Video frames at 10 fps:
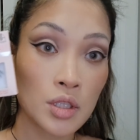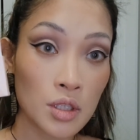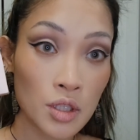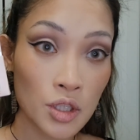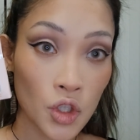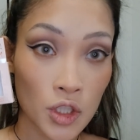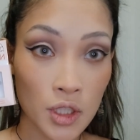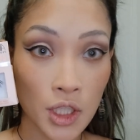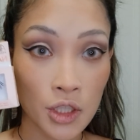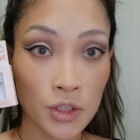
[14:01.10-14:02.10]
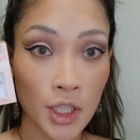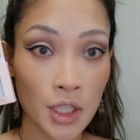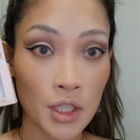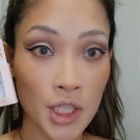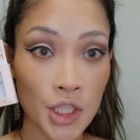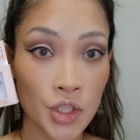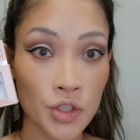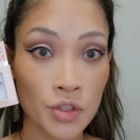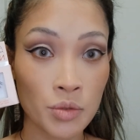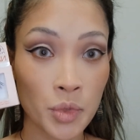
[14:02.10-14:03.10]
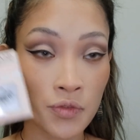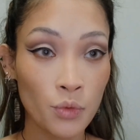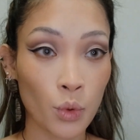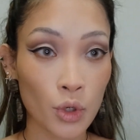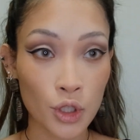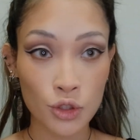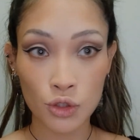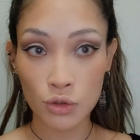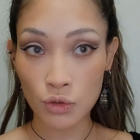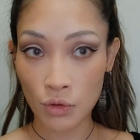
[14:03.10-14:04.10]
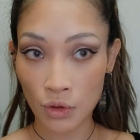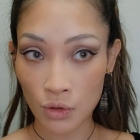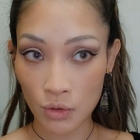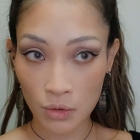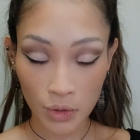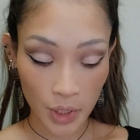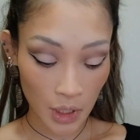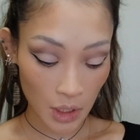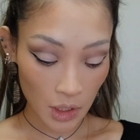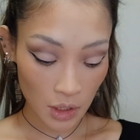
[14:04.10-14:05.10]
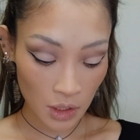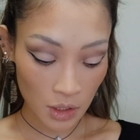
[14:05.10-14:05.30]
is Ardell Naked Lashes number 423.